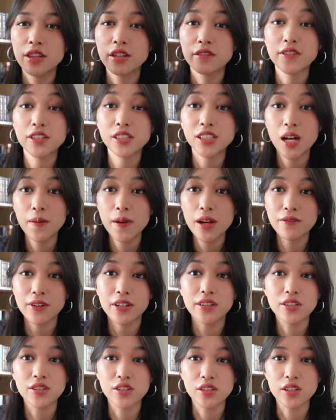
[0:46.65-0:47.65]
The first time I
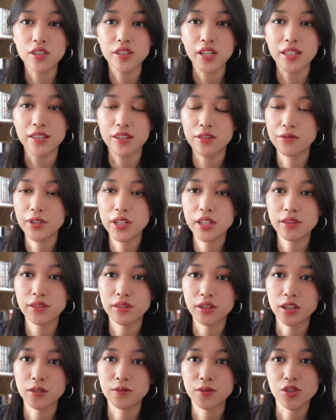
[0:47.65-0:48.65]
read the series, I did read it
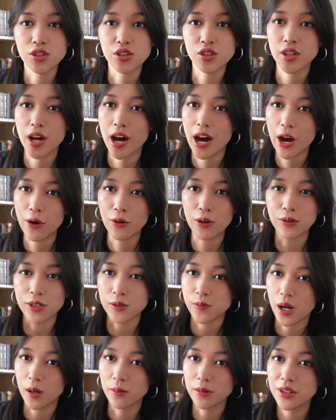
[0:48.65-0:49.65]
third, which is how it was
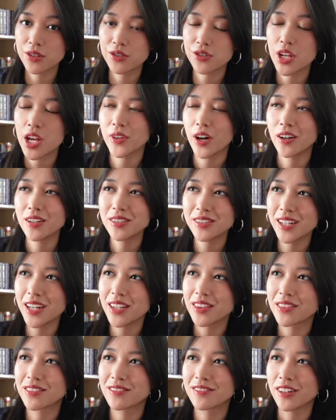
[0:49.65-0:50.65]
published. Honestly,
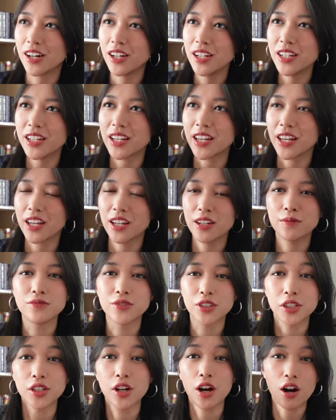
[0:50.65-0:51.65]
I thought it hit
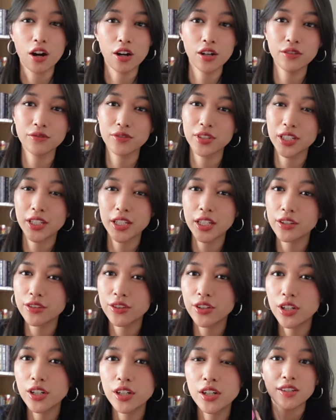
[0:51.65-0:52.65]
really hard reading it
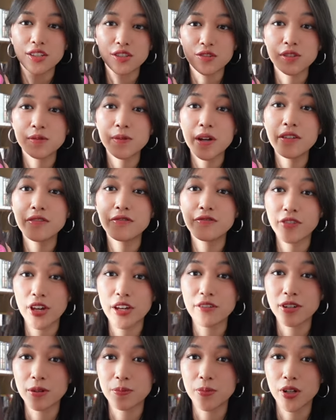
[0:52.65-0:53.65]
third. This was my
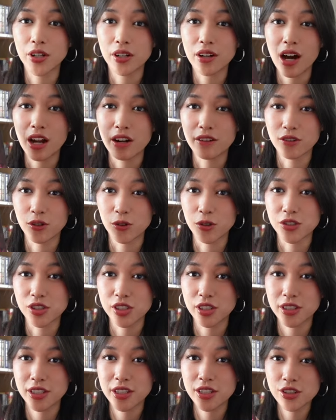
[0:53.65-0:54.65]
favorite book out of the whole
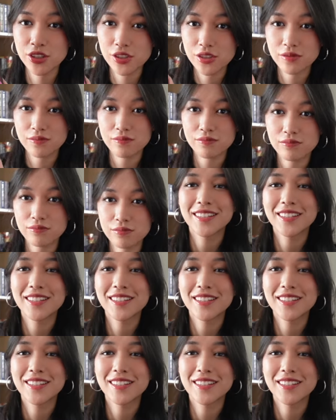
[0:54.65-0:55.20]
series.